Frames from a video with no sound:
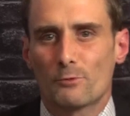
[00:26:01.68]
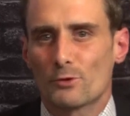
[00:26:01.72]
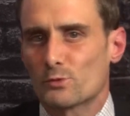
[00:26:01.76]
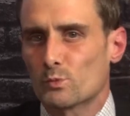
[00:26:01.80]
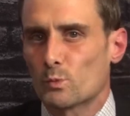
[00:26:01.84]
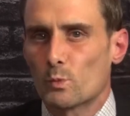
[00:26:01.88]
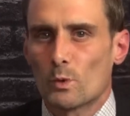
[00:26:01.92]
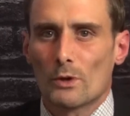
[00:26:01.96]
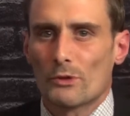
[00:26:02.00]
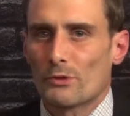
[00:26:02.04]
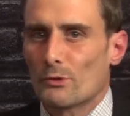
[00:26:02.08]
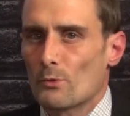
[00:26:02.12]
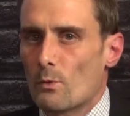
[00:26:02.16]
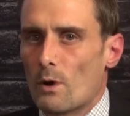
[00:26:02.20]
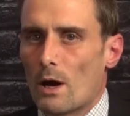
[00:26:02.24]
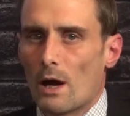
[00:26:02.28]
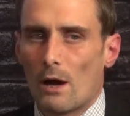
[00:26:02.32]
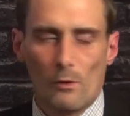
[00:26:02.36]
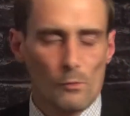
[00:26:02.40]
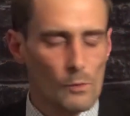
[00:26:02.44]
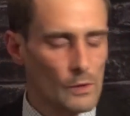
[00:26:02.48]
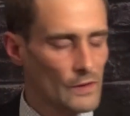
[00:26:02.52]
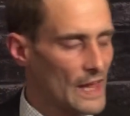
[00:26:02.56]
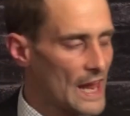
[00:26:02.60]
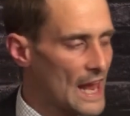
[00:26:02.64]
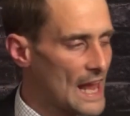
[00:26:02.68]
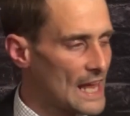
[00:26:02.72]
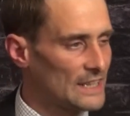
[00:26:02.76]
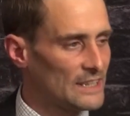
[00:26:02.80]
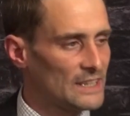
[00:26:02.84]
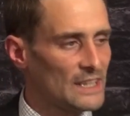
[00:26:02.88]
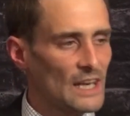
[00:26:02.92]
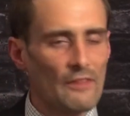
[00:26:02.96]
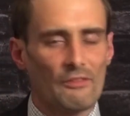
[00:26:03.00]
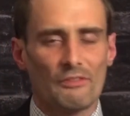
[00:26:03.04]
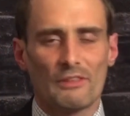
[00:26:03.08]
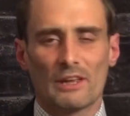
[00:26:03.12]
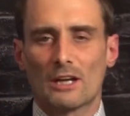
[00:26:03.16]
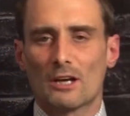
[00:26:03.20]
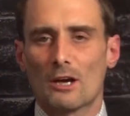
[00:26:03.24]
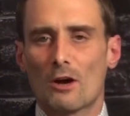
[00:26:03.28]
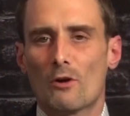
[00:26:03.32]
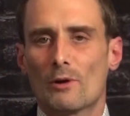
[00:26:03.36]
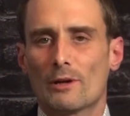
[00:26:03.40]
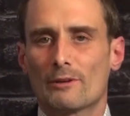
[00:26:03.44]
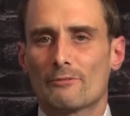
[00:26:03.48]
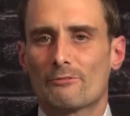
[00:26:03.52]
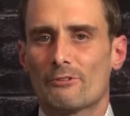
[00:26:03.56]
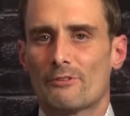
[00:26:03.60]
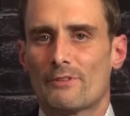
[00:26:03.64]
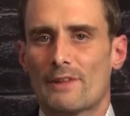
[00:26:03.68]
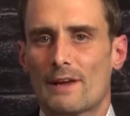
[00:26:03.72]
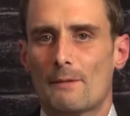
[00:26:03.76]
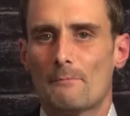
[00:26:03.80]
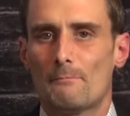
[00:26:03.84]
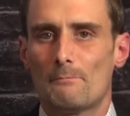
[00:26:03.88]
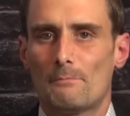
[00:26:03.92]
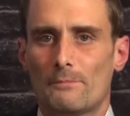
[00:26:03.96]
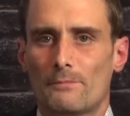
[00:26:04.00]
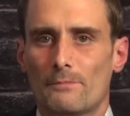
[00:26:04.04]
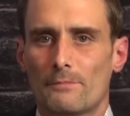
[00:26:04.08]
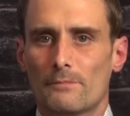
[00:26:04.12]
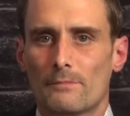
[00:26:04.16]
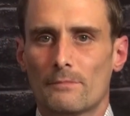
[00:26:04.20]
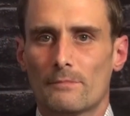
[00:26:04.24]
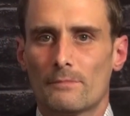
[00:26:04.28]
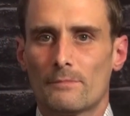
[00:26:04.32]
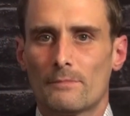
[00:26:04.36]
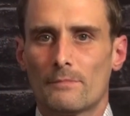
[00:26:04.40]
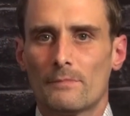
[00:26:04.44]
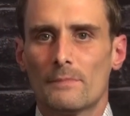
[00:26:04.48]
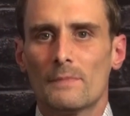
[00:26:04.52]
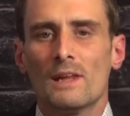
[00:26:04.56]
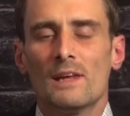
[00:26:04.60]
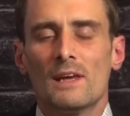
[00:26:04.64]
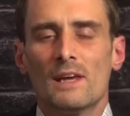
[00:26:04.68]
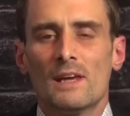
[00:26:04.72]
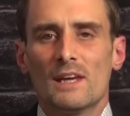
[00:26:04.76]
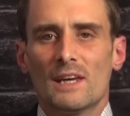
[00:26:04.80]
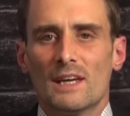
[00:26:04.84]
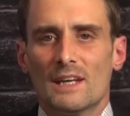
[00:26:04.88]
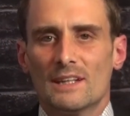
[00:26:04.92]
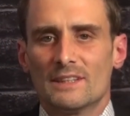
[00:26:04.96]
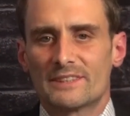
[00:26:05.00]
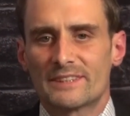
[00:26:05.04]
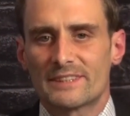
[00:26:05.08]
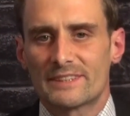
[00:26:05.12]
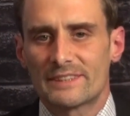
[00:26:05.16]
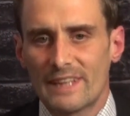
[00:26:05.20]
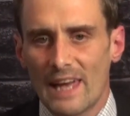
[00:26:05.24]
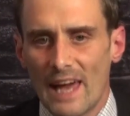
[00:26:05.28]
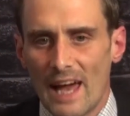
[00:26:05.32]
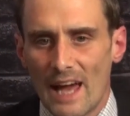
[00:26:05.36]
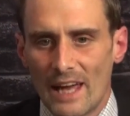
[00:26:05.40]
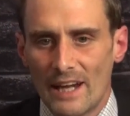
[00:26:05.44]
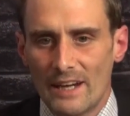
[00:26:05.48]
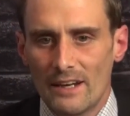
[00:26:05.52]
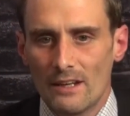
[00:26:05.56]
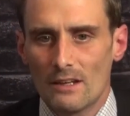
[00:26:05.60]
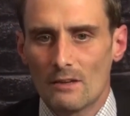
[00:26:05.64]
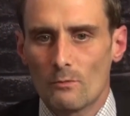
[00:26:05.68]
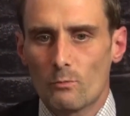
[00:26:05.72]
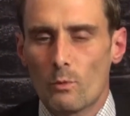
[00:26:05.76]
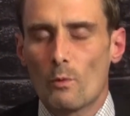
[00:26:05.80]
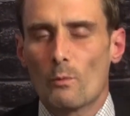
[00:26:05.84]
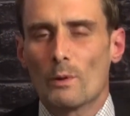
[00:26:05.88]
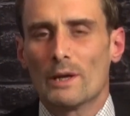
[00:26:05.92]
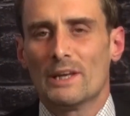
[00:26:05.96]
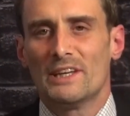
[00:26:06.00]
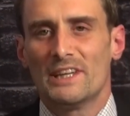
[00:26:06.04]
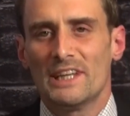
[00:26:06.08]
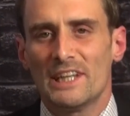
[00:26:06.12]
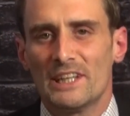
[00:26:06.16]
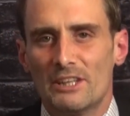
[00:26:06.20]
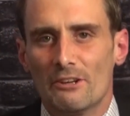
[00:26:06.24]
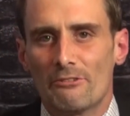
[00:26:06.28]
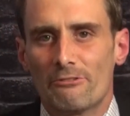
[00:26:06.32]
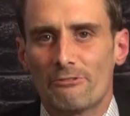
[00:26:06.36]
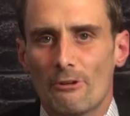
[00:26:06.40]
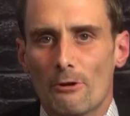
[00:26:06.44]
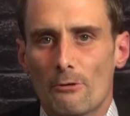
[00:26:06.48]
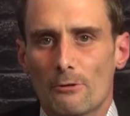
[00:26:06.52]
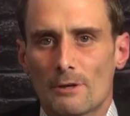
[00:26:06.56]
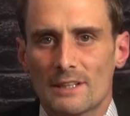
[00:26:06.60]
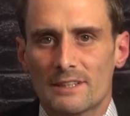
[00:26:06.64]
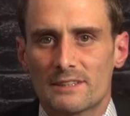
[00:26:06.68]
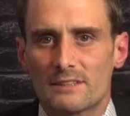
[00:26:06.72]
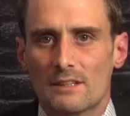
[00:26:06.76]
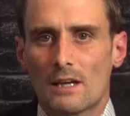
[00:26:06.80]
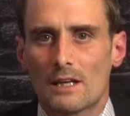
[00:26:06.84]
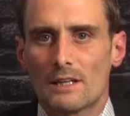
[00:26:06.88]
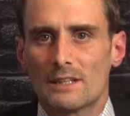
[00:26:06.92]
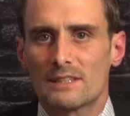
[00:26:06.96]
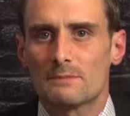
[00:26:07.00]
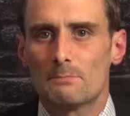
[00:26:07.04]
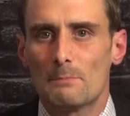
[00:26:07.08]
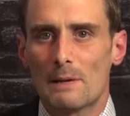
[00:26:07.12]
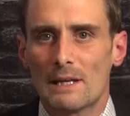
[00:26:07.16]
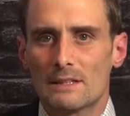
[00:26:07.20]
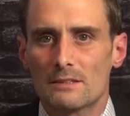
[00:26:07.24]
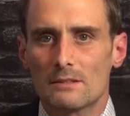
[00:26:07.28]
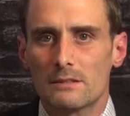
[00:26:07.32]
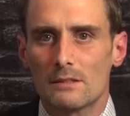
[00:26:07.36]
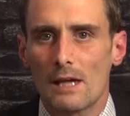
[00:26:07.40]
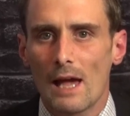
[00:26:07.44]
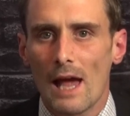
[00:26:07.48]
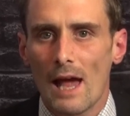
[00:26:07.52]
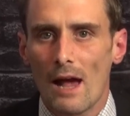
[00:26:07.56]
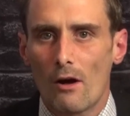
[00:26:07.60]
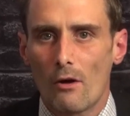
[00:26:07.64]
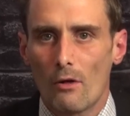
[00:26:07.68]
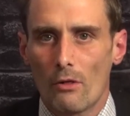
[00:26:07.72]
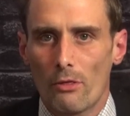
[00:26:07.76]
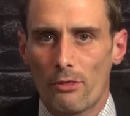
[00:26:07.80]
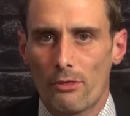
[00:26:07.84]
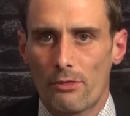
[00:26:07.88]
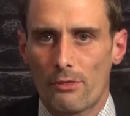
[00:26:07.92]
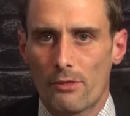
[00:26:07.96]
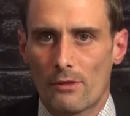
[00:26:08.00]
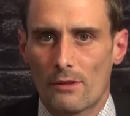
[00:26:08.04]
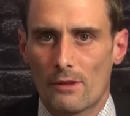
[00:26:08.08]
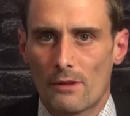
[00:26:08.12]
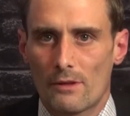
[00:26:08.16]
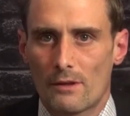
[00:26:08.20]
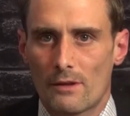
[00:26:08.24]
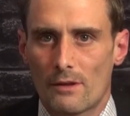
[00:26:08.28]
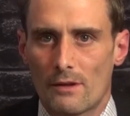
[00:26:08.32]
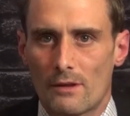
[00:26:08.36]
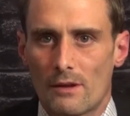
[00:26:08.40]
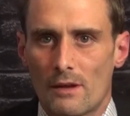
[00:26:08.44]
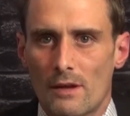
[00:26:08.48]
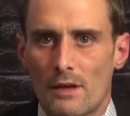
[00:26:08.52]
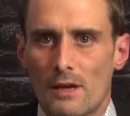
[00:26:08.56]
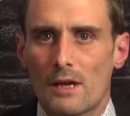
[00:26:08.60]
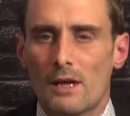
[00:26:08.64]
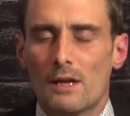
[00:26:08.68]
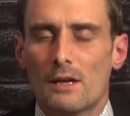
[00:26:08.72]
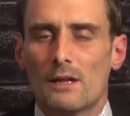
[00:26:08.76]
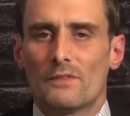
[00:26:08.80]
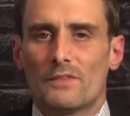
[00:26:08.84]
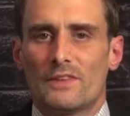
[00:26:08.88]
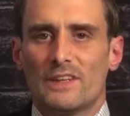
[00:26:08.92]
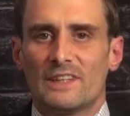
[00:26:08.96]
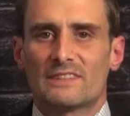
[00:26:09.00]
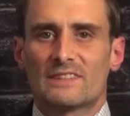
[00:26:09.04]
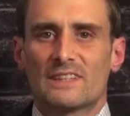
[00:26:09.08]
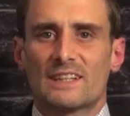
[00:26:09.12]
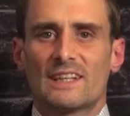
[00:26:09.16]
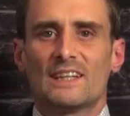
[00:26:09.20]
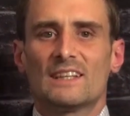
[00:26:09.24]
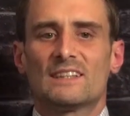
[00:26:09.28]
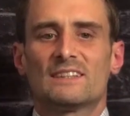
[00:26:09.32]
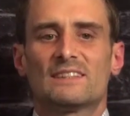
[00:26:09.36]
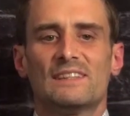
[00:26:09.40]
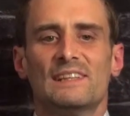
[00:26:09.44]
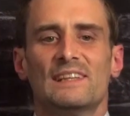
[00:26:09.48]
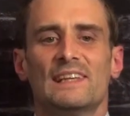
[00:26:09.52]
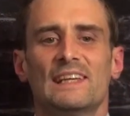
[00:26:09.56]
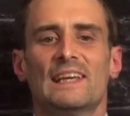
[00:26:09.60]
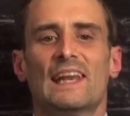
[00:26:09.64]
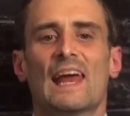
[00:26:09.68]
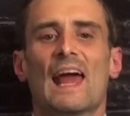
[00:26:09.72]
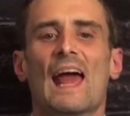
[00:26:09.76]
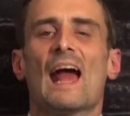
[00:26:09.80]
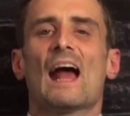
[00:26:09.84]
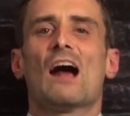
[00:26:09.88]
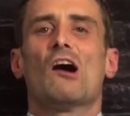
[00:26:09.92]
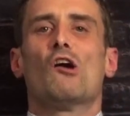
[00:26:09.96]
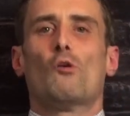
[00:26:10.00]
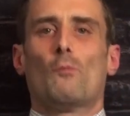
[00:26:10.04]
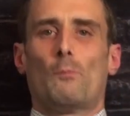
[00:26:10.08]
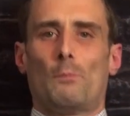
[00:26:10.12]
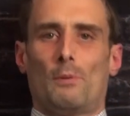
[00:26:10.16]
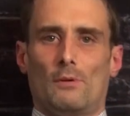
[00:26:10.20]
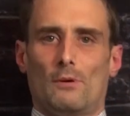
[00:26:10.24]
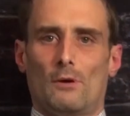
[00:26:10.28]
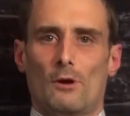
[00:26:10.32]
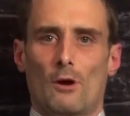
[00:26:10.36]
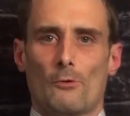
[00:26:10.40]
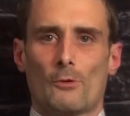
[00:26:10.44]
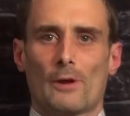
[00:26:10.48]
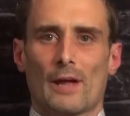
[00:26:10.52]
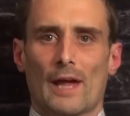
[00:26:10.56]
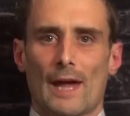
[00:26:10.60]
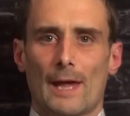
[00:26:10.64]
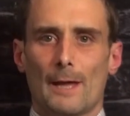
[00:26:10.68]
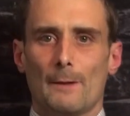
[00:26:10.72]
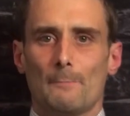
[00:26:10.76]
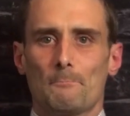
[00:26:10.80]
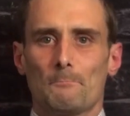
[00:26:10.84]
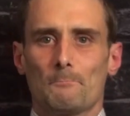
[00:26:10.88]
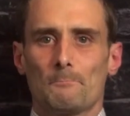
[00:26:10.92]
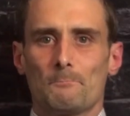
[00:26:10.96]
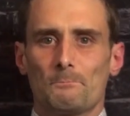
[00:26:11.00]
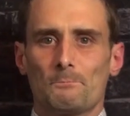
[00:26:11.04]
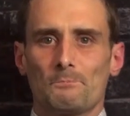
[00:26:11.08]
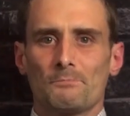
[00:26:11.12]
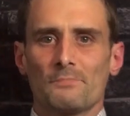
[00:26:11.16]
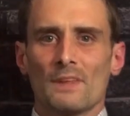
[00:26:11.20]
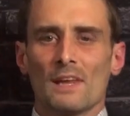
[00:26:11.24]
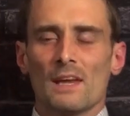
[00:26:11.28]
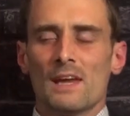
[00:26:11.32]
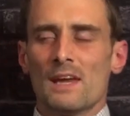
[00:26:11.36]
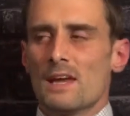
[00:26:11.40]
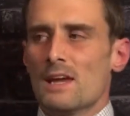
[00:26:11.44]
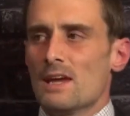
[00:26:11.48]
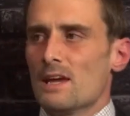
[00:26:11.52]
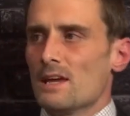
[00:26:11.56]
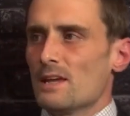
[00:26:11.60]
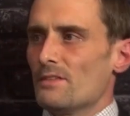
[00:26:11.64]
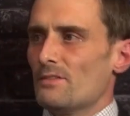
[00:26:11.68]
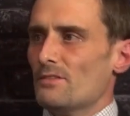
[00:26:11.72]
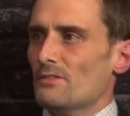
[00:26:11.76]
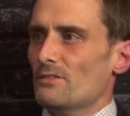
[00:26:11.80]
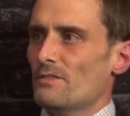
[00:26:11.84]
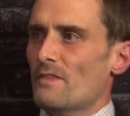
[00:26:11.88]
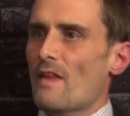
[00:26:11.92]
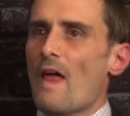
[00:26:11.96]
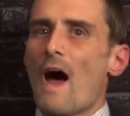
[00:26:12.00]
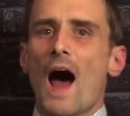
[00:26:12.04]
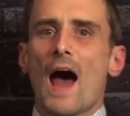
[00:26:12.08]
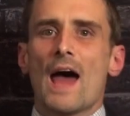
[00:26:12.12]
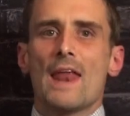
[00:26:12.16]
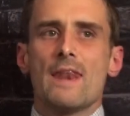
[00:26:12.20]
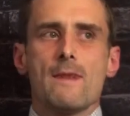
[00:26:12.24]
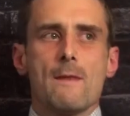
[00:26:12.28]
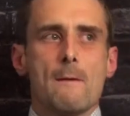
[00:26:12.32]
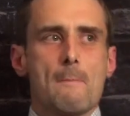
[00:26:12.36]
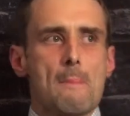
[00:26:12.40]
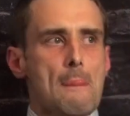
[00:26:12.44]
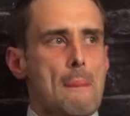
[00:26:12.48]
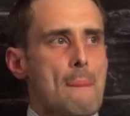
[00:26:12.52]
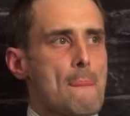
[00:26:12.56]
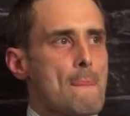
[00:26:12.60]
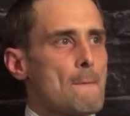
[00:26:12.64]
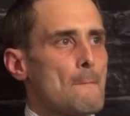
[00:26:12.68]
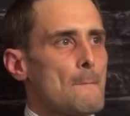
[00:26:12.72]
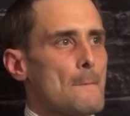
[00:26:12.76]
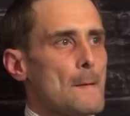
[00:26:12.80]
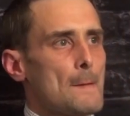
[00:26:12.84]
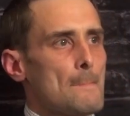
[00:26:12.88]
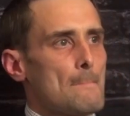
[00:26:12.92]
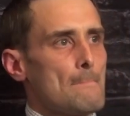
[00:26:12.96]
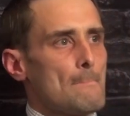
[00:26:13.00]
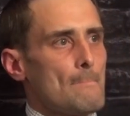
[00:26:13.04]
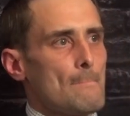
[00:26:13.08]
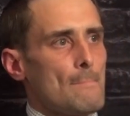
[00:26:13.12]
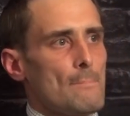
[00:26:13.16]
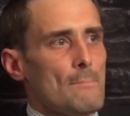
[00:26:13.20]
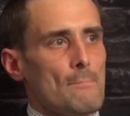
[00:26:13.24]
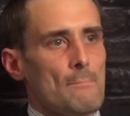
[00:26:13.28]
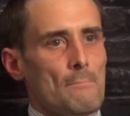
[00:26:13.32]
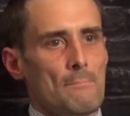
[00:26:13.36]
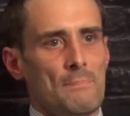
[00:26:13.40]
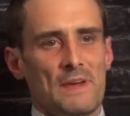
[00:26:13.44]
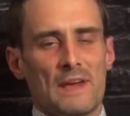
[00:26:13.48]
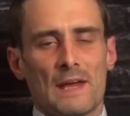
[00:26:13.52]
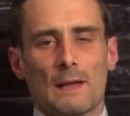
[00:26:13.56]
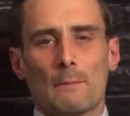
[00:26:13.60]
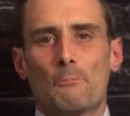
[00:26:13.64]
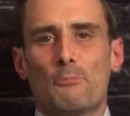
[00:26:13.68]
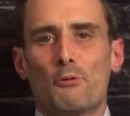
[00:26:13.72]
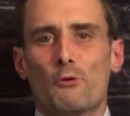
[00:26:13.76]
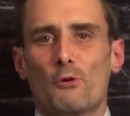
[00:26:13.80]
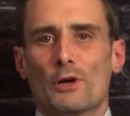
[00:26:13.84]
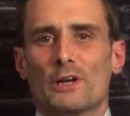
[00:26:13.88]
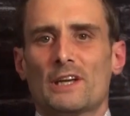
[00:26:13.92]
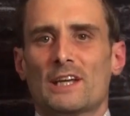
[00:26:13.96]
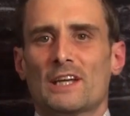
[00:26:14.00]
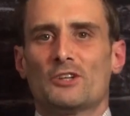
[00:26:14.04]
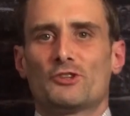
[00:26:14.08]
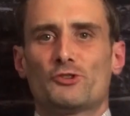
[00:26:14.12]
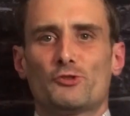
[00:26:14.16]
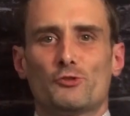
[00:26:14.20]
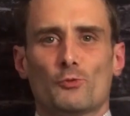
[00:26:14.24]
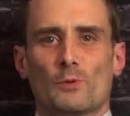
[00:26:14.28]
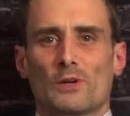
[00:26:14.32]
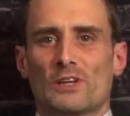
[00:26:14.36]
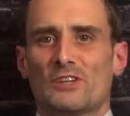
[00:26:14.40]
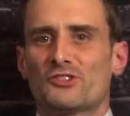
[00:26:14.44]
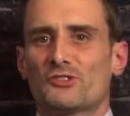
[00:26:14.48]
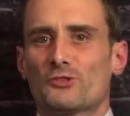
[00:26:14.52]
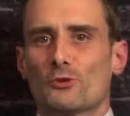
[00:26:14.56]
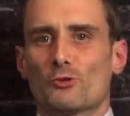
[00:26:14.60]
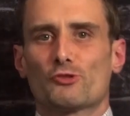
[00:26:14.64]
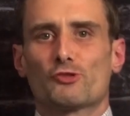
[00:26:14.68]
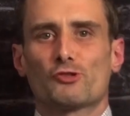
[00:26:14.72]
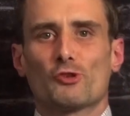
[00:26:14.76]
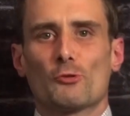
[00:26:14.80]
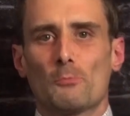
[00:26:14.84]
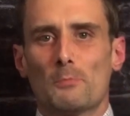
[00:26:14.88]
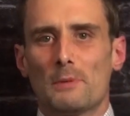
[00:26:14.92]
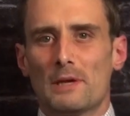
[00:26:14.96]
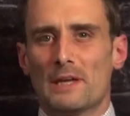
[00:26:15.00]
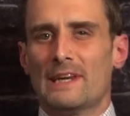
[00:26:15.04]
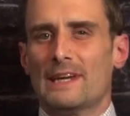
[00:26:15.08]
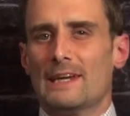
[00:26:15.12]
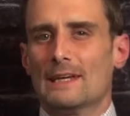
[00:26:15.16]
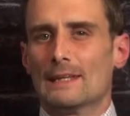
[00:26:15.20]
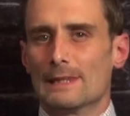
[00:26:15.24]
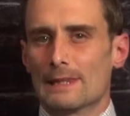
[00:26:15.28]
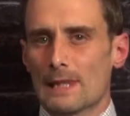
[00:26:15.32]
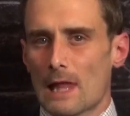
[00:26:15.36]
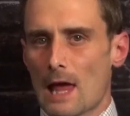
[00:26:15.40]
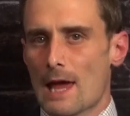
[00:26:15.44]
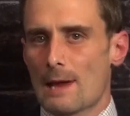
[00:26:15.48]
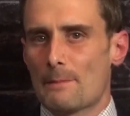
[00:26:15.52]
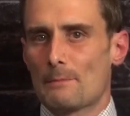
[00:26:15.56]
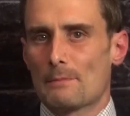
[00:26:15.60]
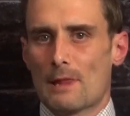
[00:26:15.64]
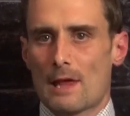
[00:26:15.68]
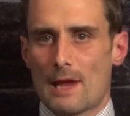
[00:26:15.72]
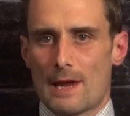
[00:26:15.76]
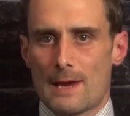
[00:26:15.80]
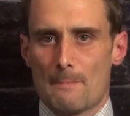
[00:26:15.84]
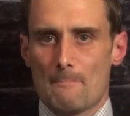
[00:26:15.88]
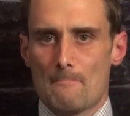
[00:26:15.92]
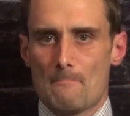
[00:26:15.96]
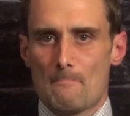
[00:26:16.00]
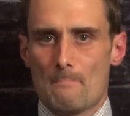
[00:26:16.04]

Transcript: was worthwhile when they had nothing going for them. Instead, what we need to focus on is mental health. These kids need help, okay? Not being put into a social media limelight.